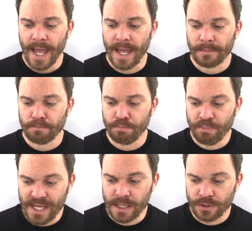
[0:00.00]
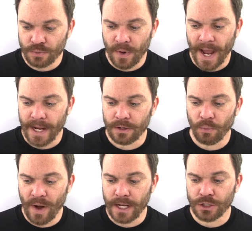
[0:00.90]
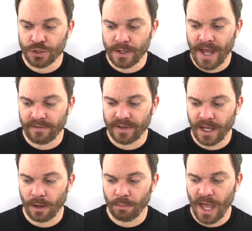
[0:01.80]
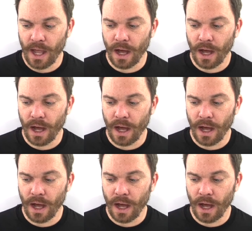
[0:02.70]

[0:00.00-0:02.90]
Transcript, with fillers: And B is right. Rhett should have to help pay